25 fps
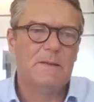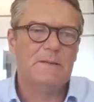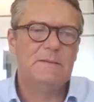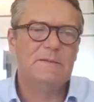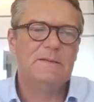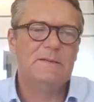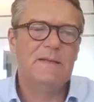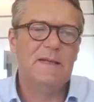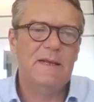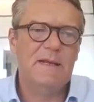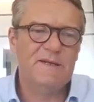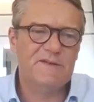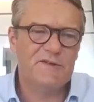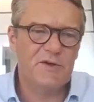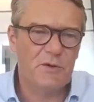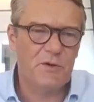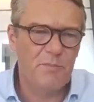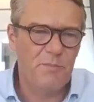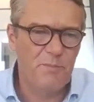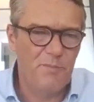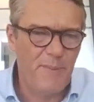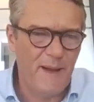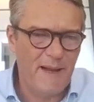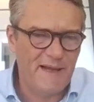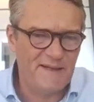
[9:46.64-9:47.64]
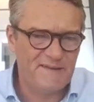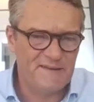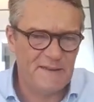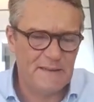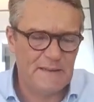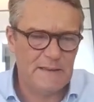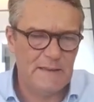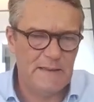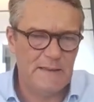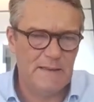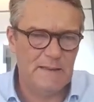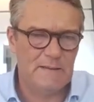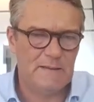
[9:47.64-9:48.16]
These are
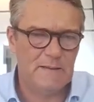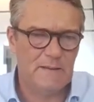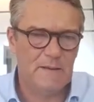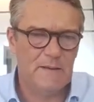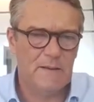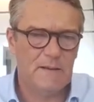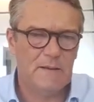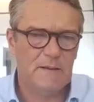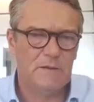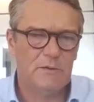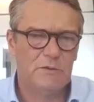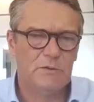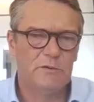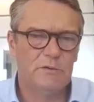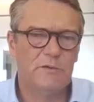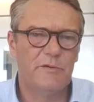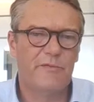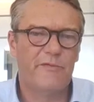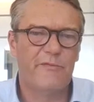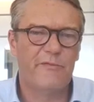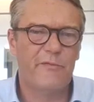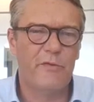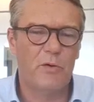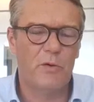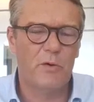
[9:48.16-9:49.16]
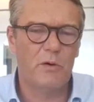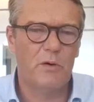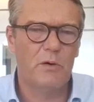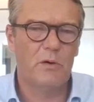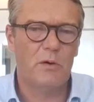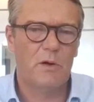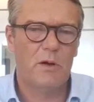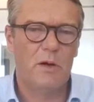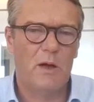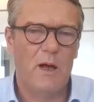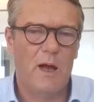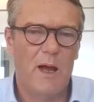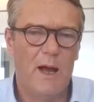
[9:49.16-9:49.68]
basically the 4
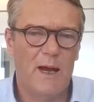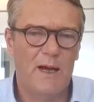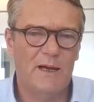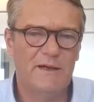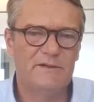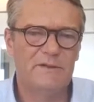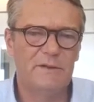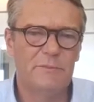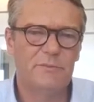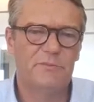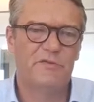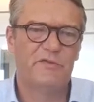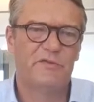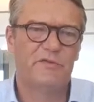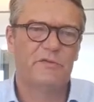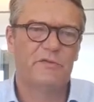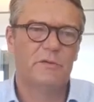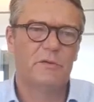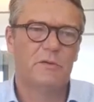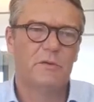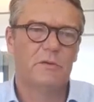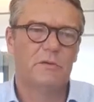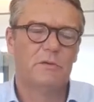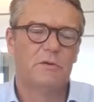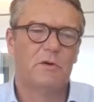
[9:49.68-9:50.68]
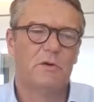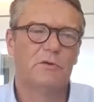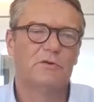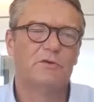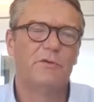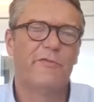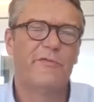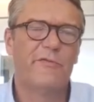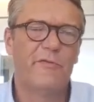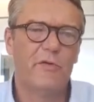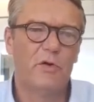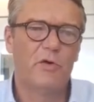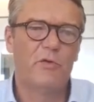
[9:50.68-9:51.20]
items or the
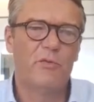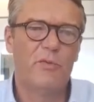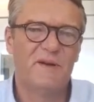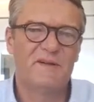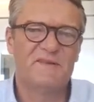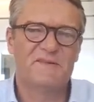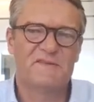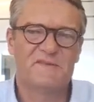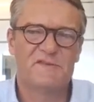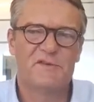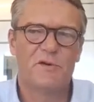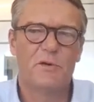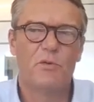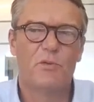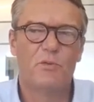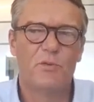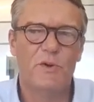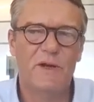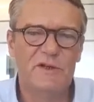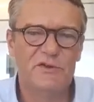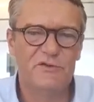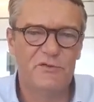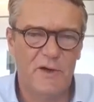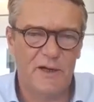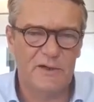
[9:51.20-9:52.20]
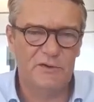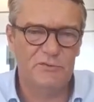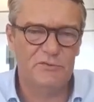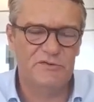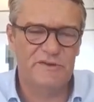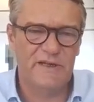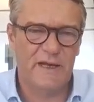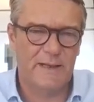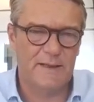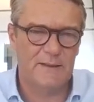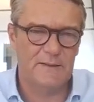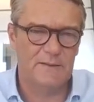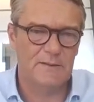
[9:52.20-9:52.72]
4 risks we try to
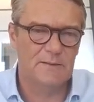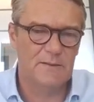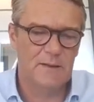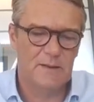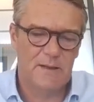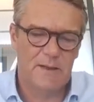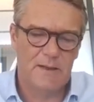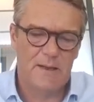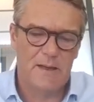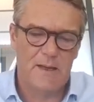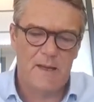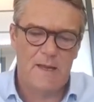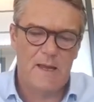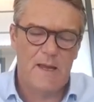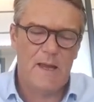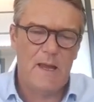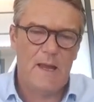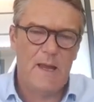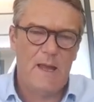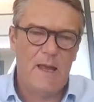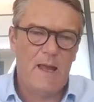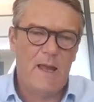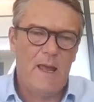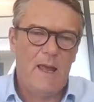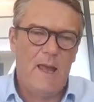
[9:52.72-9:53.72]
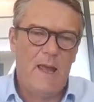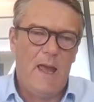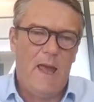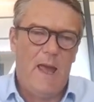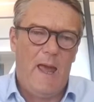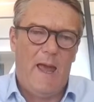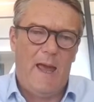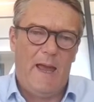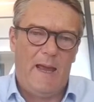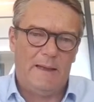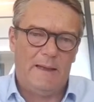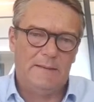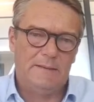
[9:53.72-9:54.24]
tackle.
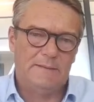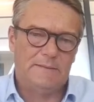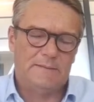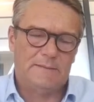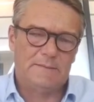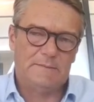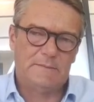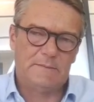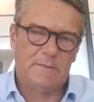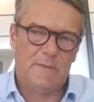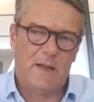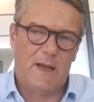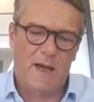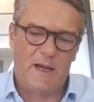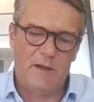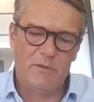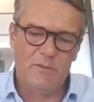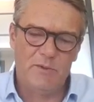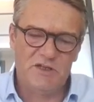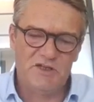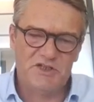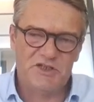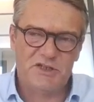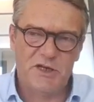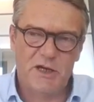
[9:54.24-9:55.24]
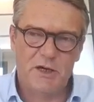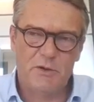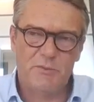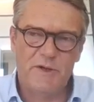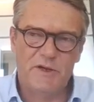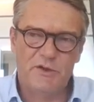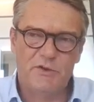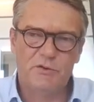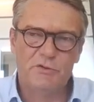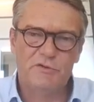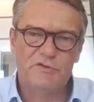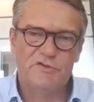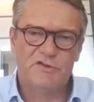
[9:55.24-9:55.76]
And I will share
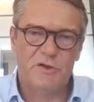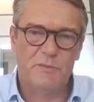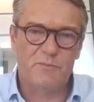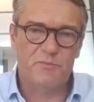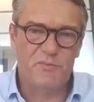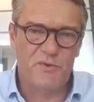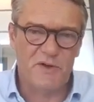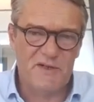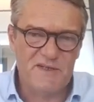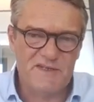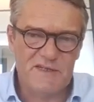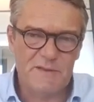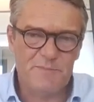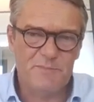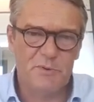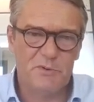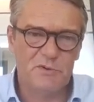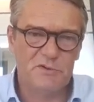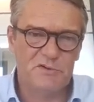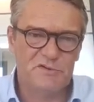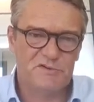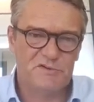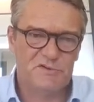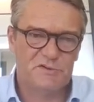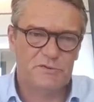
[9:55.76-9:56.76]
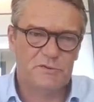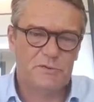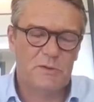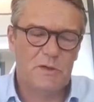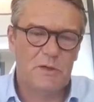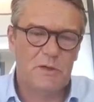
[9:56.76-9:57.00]
with you some principles